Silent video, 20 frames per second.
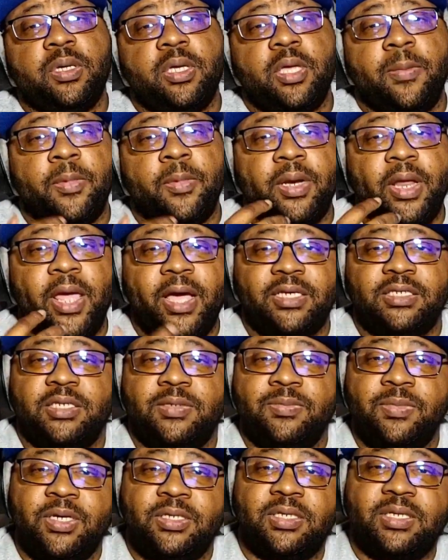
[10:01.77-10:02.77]
I'm gonna actually
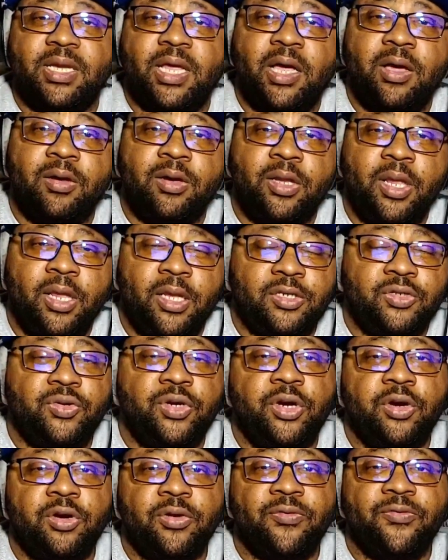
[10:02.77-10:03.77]
mix it down and let you
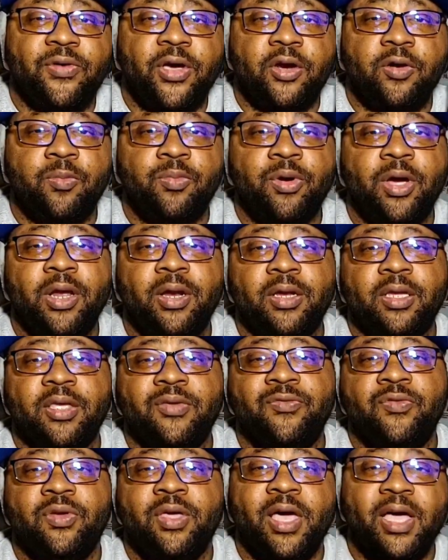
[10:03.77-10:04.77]
hear the final product.
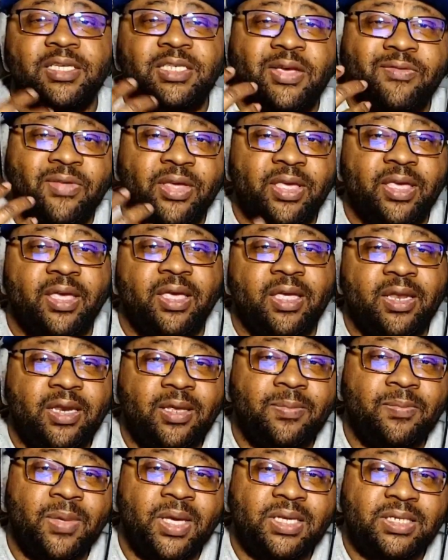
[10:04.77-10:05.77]
If you guys have like
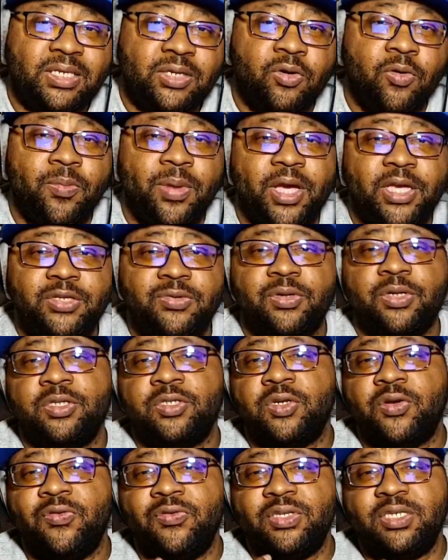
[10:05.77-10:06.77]
any mixing or mastering
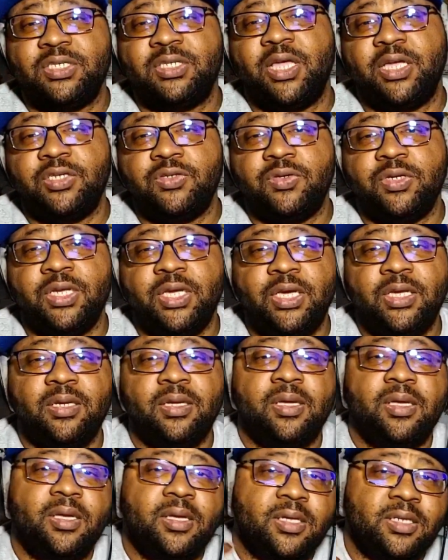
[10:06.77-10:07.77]
services that you need,
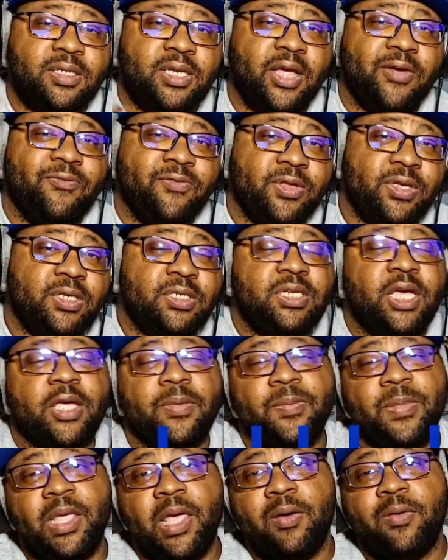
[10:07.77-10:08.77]
definitely check
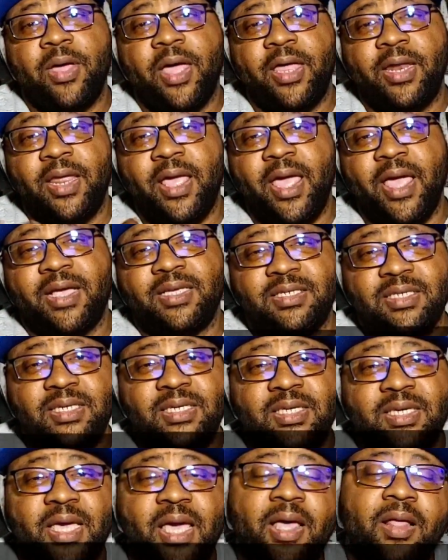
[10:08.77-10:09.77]
me out at
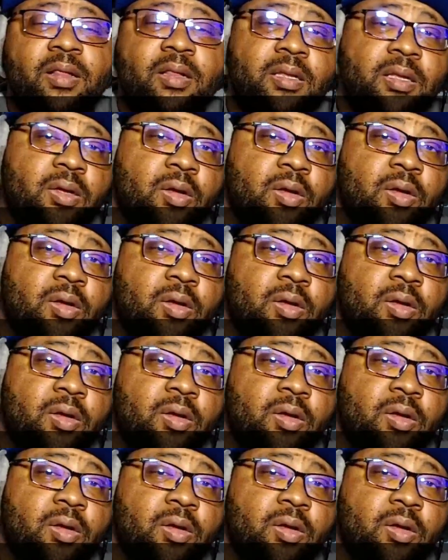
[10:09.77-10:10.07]
xelohh.com.